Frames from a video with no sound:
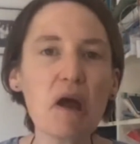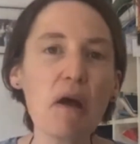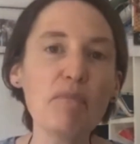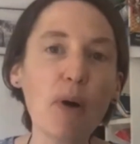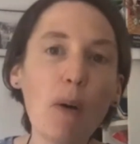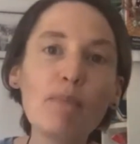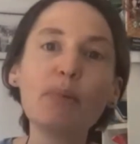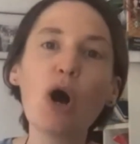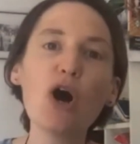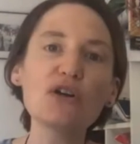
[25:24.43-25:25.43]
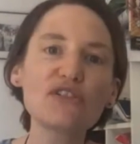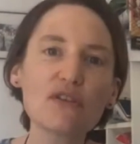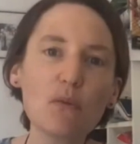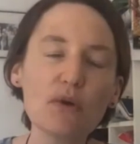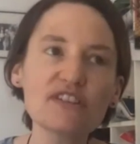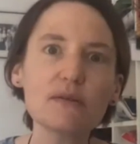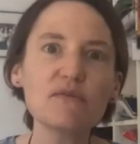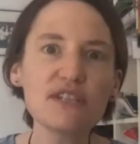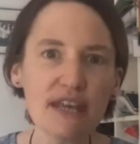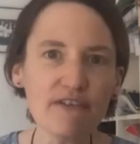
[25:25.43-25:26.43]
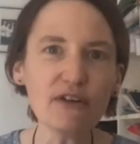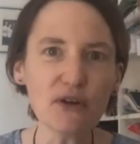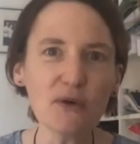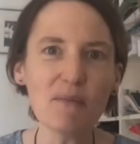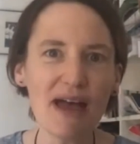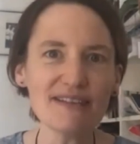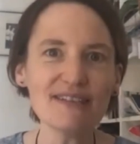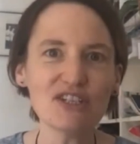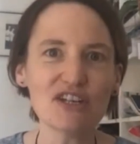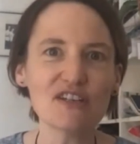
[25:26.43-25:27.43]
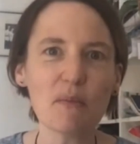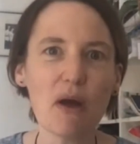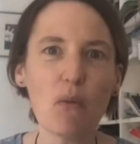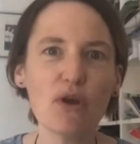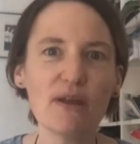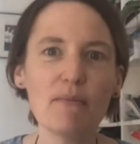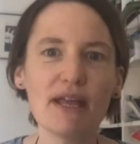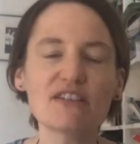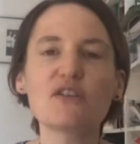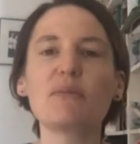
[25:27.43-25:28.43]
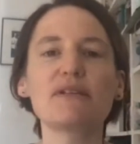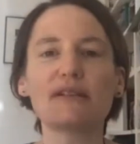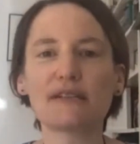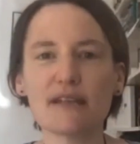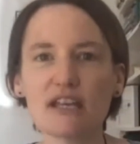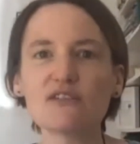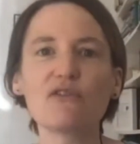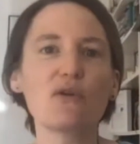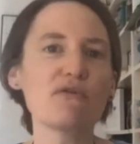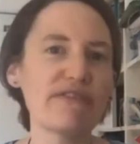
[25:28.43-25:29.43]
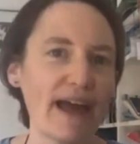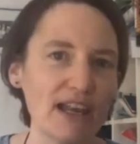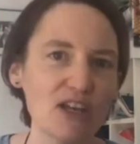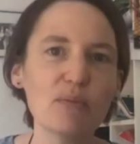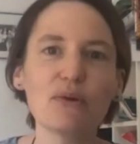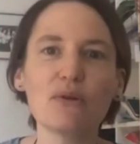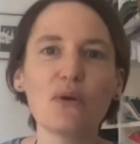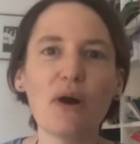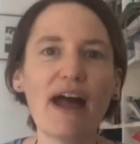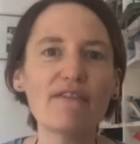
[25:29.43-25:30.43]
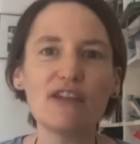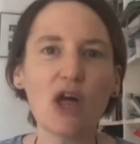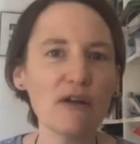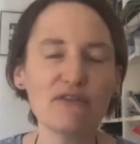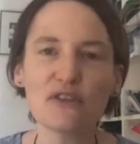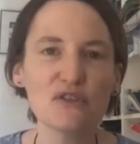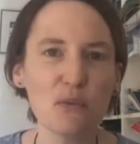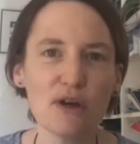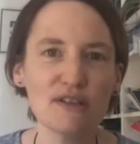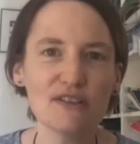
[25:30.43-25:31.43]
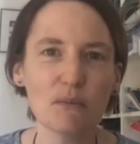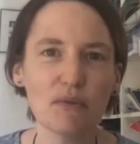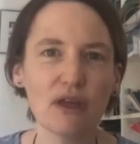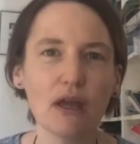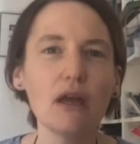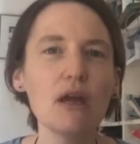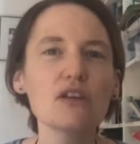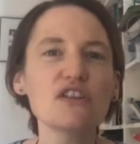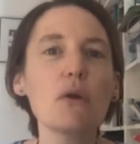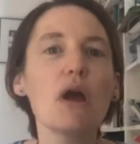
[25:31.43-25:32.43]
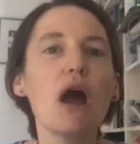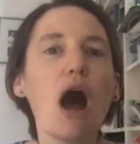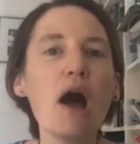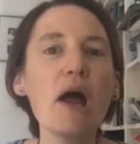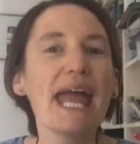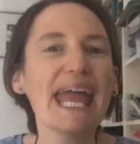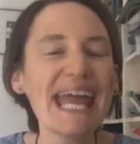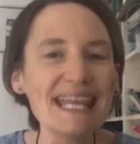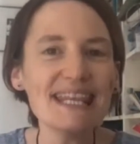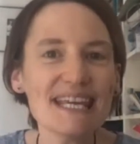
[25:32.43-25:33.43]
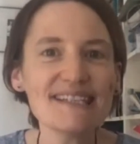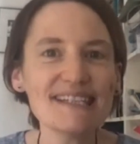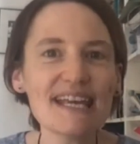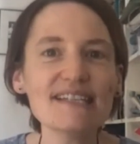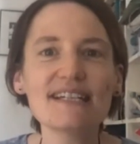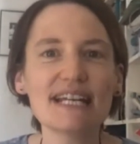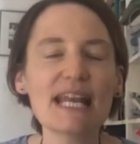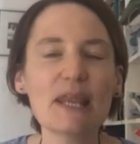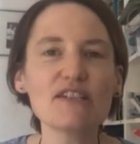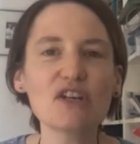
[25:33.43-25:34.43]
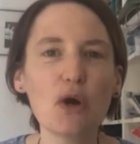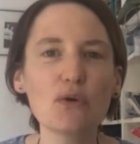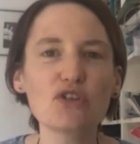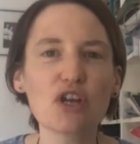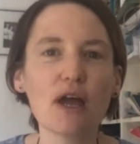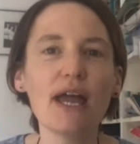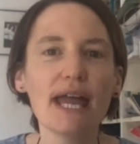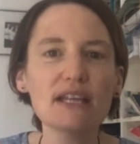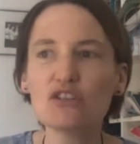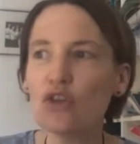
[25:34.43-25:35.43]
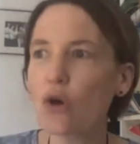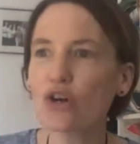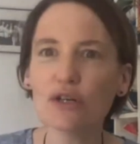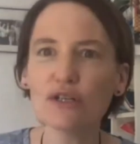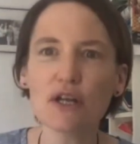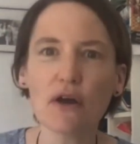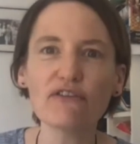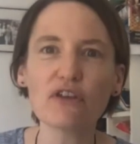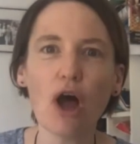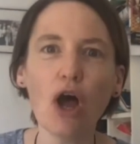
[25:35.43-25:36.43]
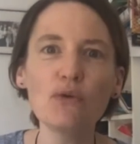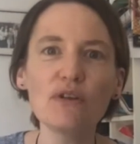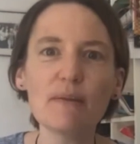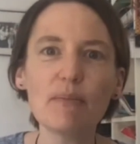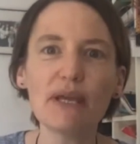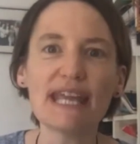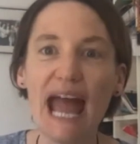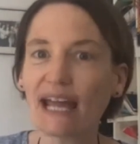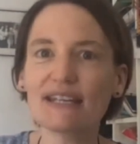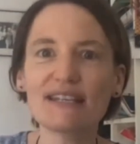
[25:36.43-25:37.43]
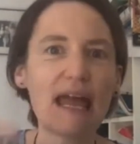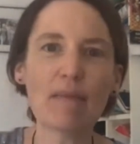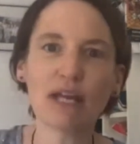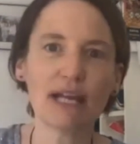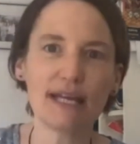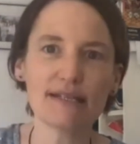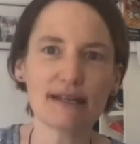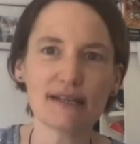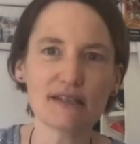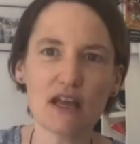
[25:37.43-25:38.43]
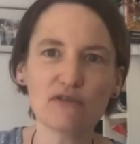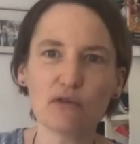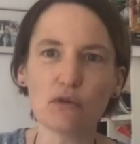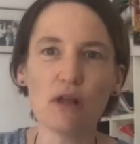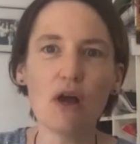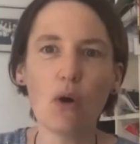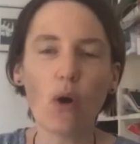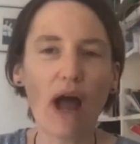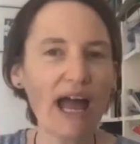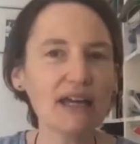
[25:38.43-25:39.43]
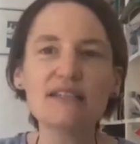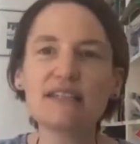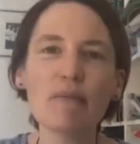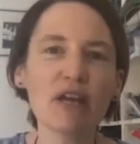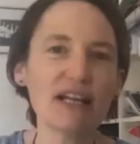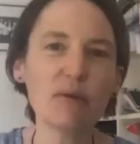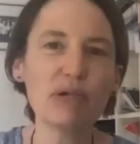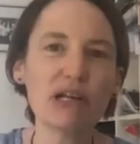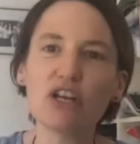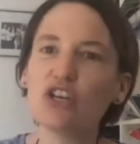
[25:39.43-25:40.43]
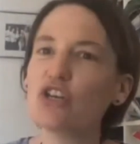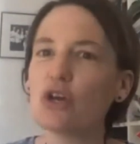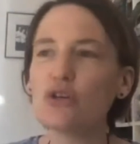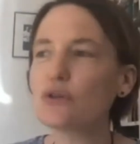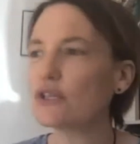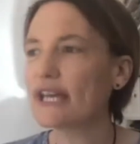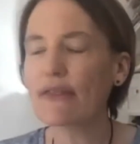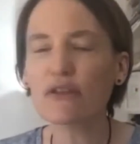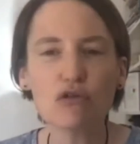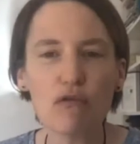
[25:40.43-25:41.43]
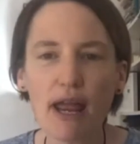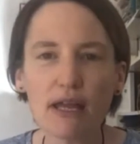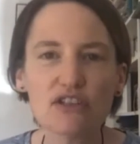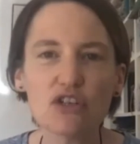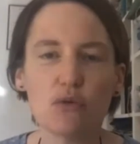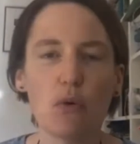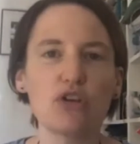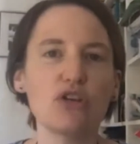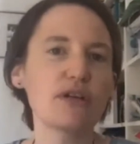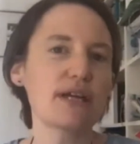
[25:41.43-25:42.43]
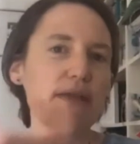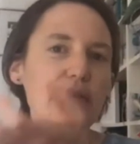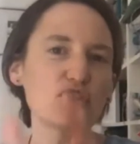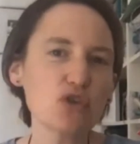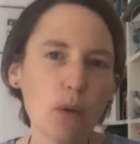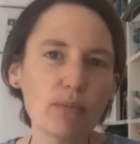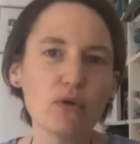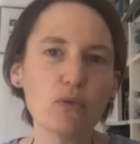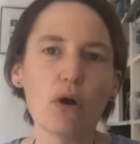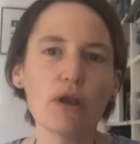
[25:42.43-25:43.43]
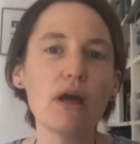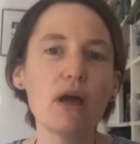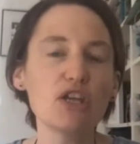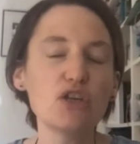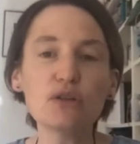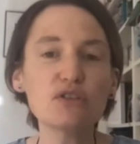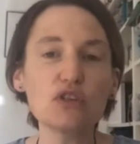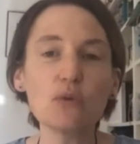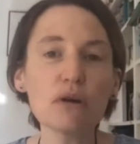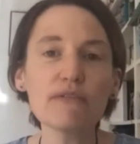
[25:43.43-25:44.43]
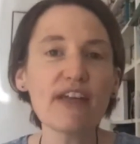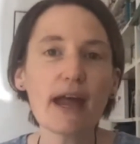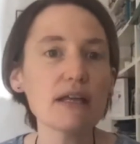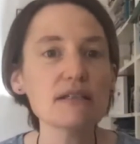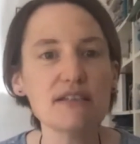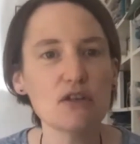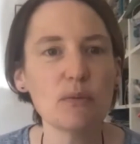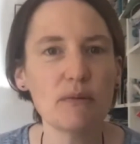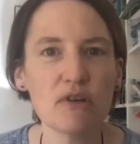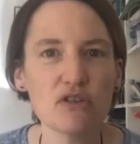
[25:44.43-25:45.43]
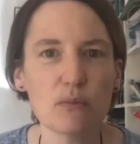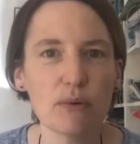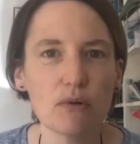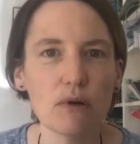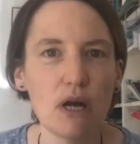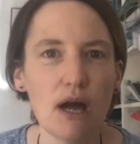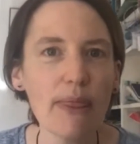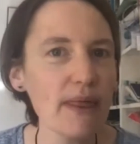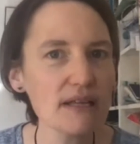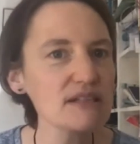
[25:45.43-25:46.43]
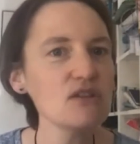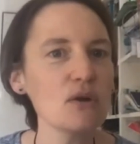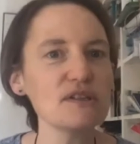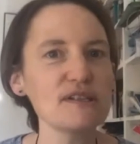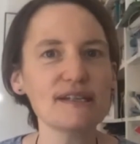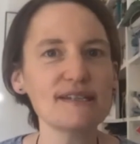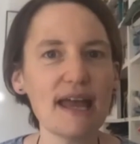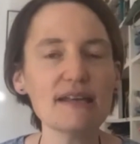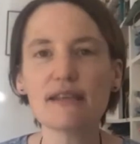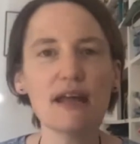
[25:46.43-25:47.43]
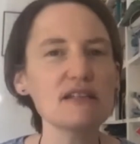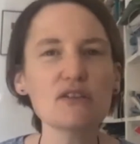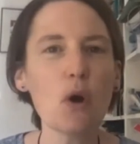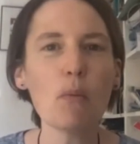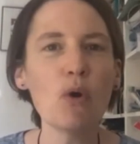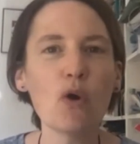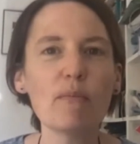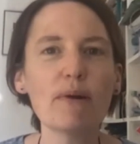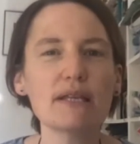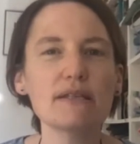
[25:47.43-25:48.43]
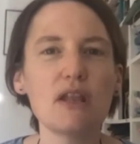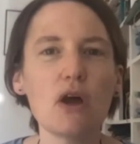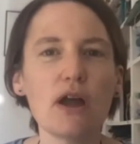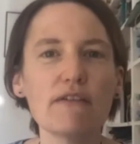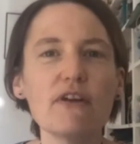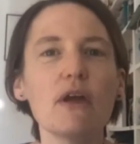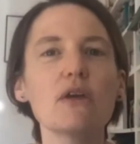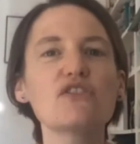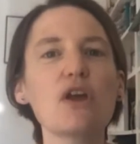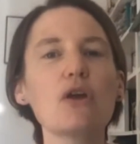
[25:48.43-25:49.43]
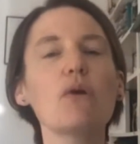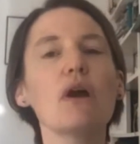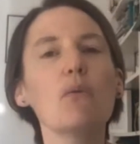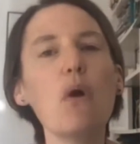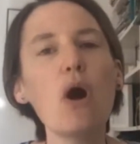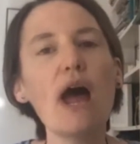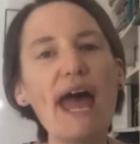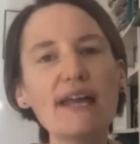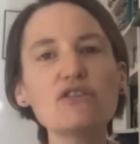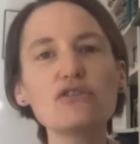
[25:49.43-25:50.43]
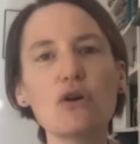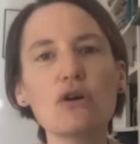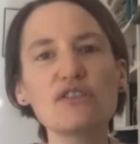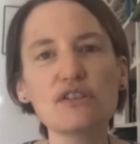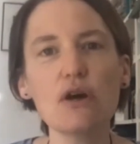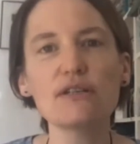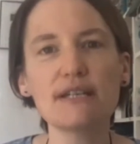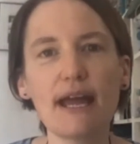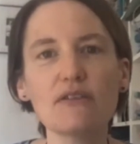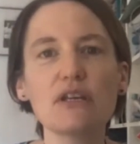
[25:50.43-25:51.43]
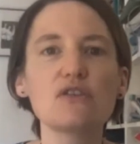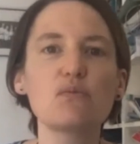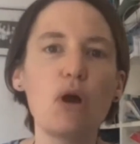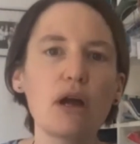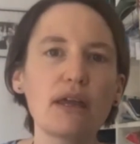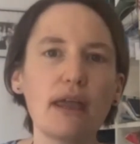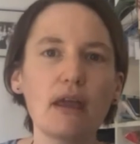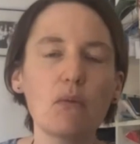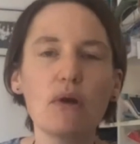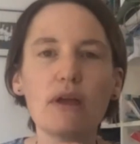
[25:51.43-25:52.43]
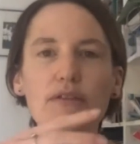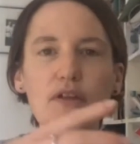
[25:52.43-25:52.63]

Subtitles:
bombards them with some difficult messages about what it means to be successful or valuable or have a life that's worth something. So in this season and in this culture, it's not good enough to only be academically successful or academically brilliant. You know, you could get the grades you want, you could get the job you want, you could do all of that and still be miserable. And that's not success, that's not more and better life. So what Headstrong started out as, working with